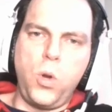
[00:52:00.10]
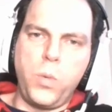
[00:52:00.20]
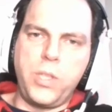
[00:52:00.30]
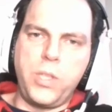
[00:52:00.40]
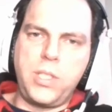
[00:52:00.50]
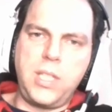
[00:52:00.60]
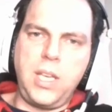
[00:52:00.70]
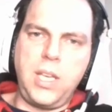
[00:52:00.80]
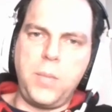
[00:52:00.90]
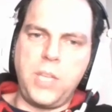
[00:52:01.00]
with a
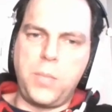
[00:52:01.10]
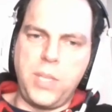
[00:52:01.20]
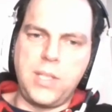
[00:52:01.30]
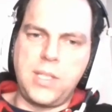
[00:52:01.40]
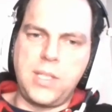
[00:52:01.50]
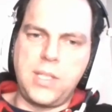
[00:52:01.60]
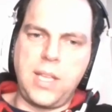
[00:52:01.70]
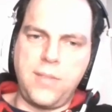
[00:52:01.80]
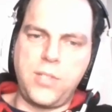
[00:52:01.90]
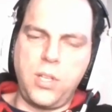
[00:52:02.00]
team that builds
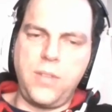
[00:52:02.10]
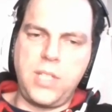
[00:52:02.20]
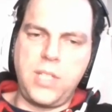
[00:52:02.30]
self-service